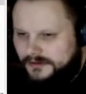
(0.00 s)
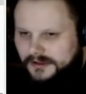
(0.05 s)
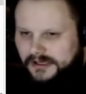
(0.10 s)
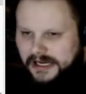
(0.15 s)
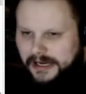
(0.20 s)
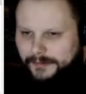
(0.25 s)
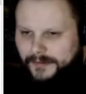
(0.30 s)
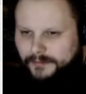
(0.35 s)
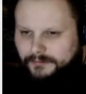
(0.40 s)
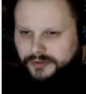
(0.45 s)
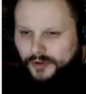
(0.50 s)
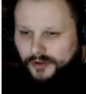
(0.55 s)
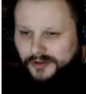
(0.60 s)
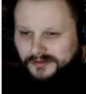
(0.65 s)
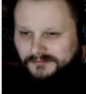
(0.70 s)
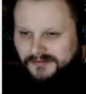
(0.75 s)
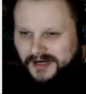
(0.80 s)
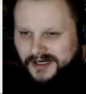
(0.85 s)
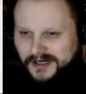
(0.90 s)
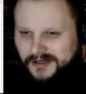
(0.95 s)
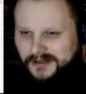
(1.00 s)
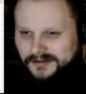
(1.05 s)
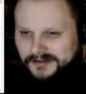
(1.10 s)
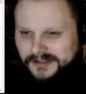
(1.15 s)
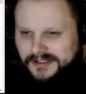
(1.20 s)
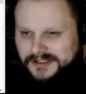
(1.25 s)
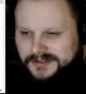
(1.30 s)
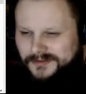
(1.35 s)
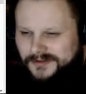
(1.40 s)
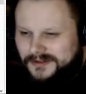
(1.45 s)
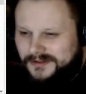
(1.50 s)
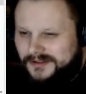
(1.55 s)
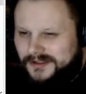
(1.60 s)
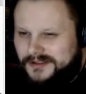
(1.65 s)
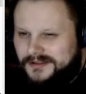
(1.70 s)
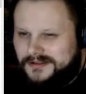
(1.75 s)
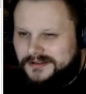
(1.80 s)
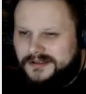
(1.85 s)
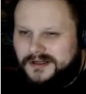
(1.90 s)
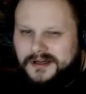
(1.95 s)
I'm a broken record on this one.
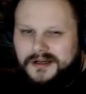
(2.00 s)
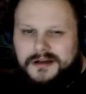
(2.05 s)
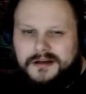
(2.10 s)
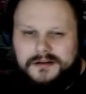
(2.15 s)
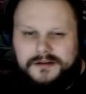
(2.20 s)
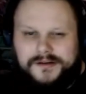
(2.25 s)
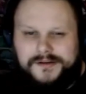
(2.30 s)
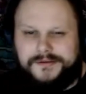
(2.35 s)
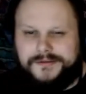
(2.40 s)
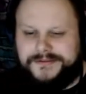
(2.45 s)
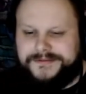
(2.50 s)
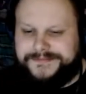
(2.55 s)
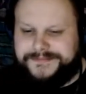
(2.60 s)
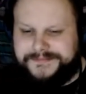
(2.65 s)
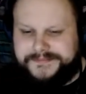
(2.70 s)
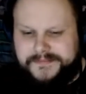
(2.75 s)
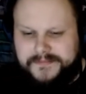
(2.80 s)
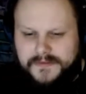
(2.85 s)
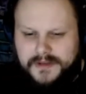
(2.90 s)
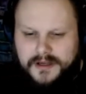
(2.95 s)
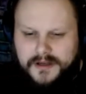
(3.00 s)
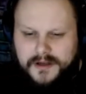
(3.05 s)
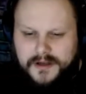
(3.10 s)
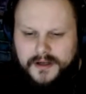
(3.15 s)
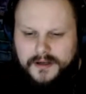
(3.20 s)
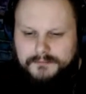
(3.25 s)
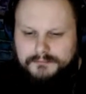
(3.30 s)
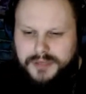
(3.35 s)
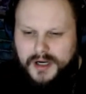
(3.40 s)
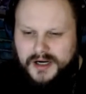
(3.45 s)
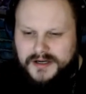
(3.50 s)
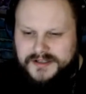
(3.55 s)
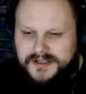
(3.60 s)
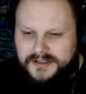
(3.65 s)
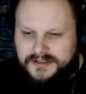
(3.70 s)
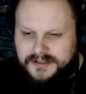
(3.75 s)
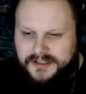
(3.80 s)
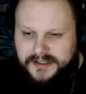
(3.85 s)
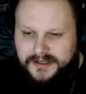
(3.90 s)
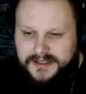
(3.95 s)
Let's go. Bars or
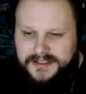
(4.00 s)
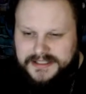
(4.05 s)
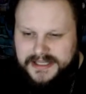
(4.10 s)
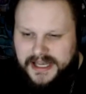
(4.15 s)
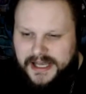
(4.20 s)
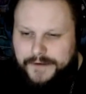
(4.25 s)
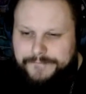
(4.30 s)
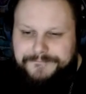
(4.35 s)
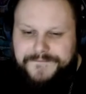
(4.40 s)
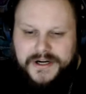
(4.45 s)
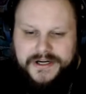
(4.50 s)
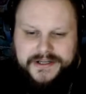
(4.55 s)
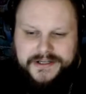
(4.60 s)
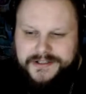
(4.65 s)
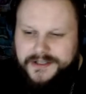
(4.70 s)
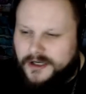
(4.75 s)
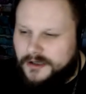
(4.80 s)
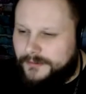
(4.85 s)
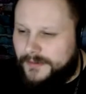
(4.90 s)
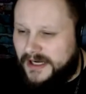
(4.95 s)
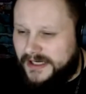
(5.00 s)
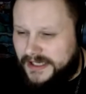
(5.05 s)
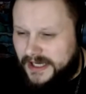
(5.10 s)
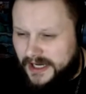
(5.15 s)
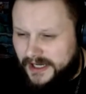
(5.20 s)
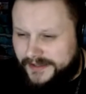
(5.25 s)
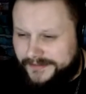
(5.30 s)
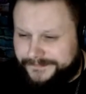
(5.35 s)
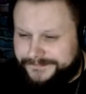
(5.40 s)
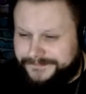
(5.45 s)
lyrics? I don't fucking know, my guy.